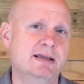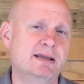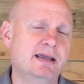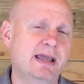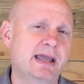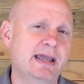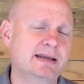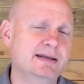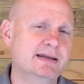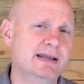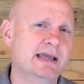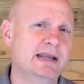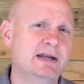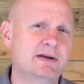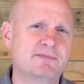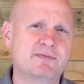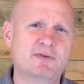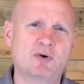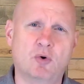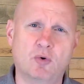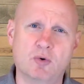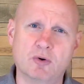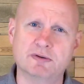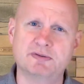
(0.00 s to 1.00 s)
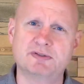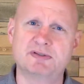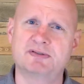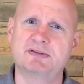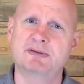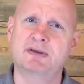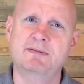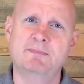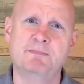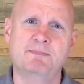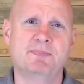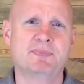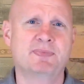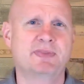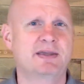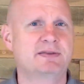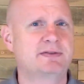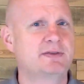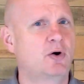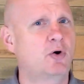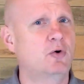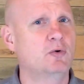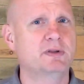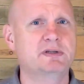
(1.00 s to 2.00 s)
And of course, that
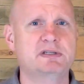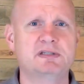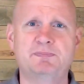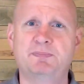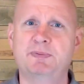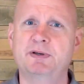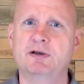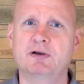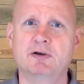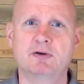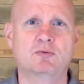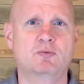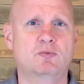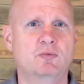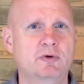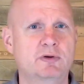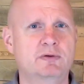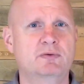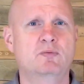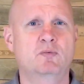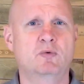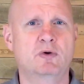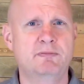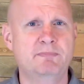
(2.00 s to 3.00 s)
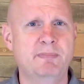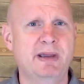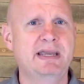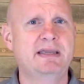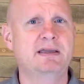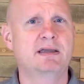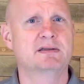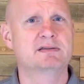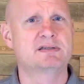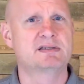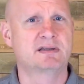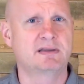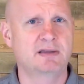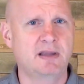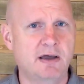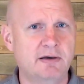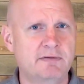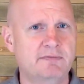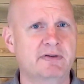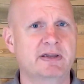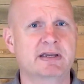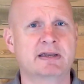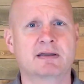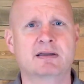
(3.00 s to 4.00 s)
the Holy Spirit would make us
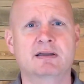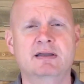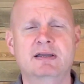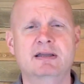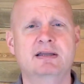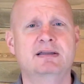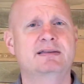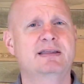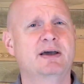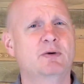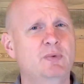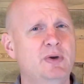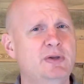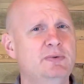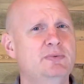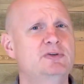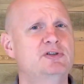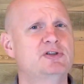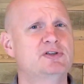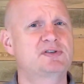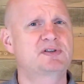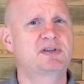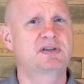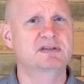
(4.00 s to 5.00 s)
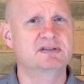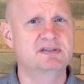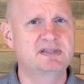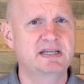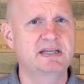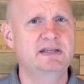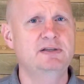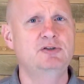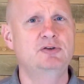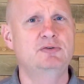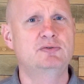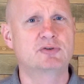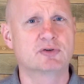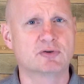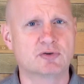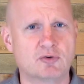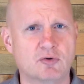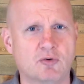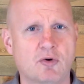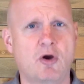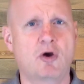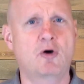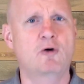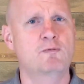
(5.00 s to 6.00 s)
loving, that we would just continue to
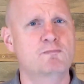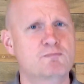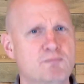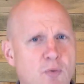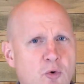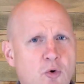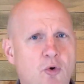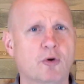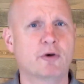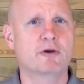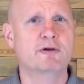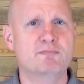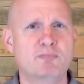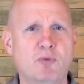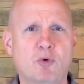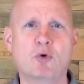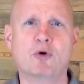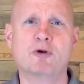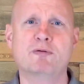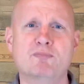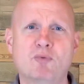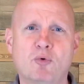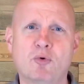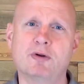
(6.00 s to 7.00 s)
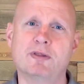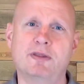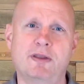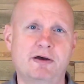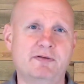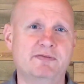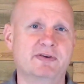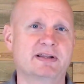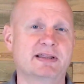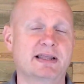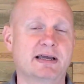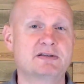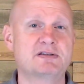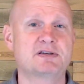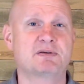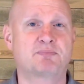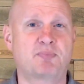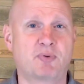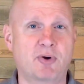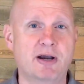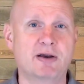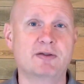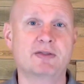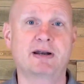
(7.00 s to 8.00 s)
grow more and more and more loving. That's a
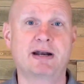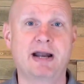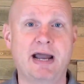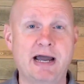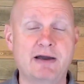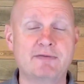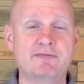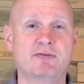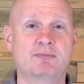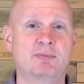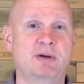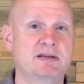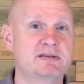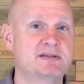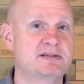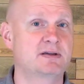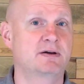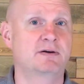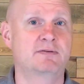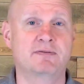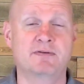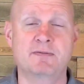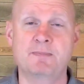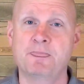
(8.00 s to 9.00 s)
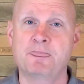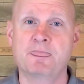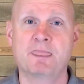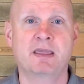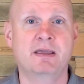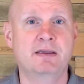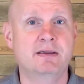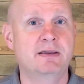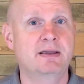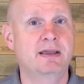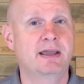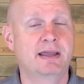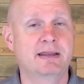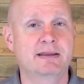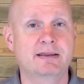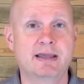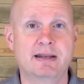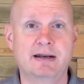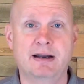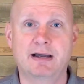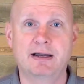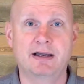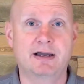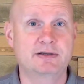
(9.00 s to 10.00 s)
prayer that I have for myself.
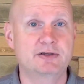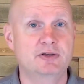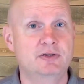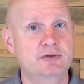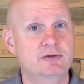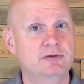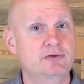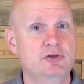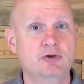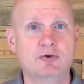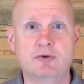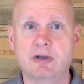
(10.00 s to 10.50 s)
And I, you